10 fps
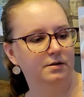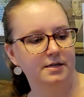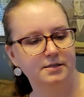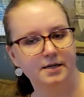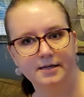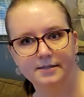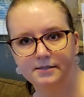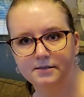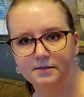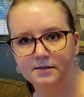that
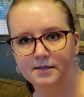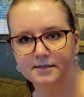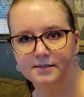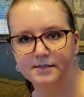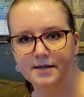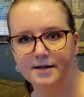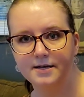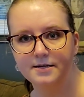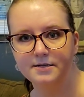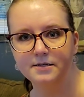does this
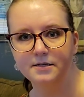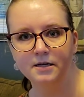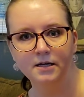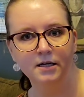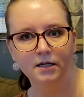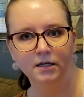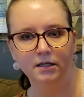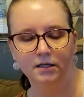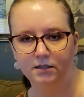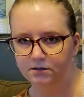design
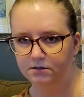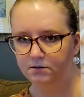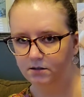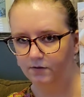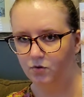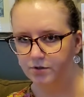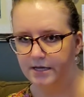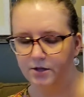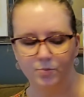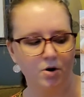and then of course
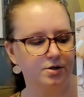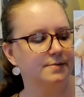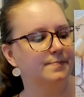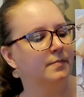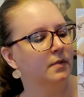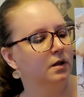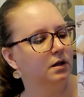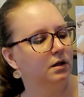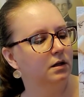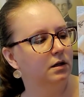the other parts.
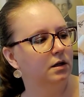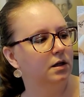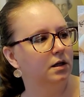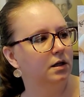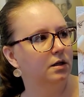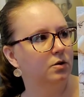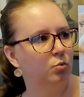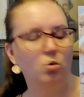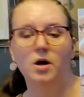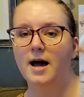
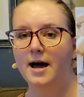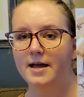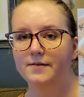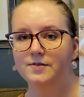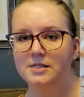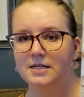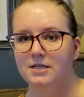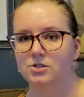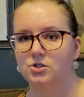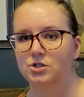What I have
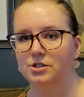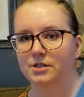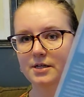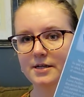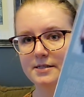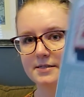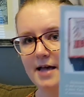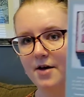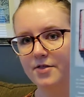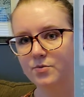stitched is a
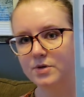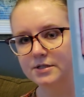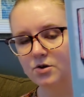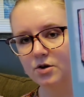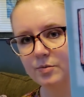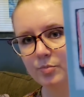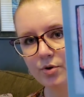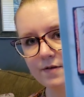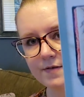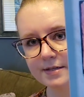sal that we started
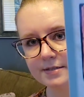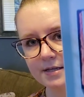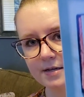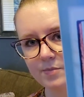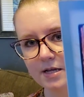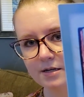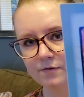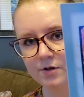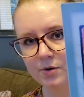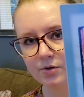previously, me and a
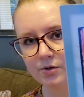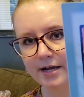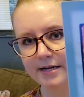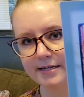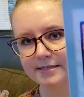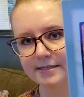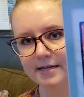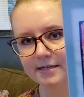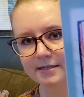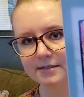few other ladies,
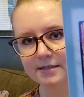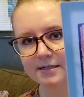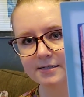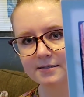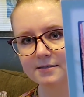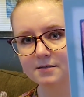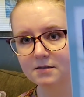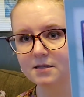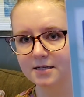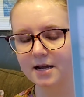and it's
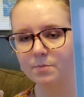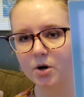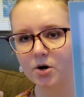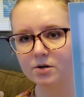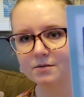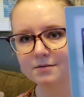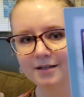the damn bird.